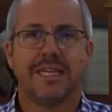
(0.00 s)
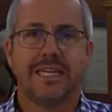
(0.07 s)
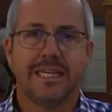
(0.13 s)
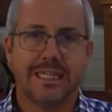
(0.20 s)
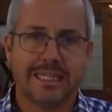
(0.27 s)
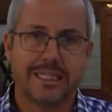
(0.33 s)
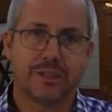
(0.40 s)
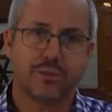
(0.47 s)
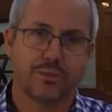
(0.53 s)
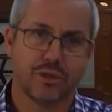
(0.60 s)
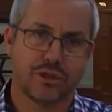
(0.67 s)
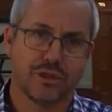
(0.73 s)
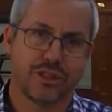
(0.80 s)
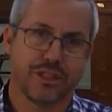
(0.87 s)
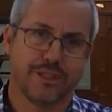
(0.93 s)
in his
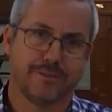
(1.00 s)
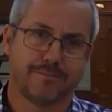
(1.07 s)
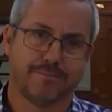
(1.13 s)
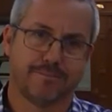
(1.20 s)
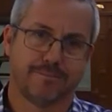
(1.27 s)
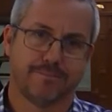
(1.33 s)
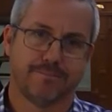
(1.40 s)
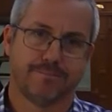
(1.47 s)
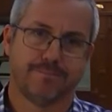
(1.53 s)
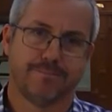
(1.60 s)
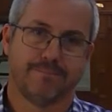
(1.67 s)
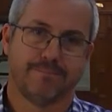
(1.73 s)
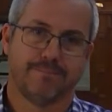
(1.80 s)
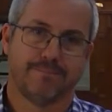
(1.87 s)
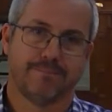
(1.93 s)
mercy?
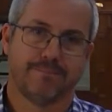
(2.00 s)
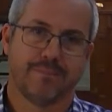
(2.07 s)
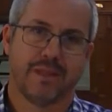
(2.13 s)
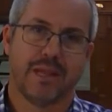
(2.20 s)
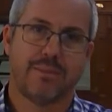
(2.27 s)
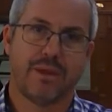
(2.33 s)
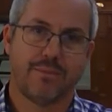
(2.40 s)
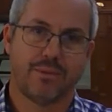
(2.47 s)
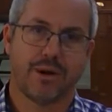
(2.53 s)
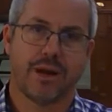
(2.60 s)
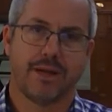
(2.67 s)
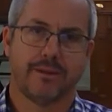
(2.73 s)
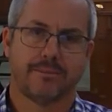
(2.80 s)
Let me pray.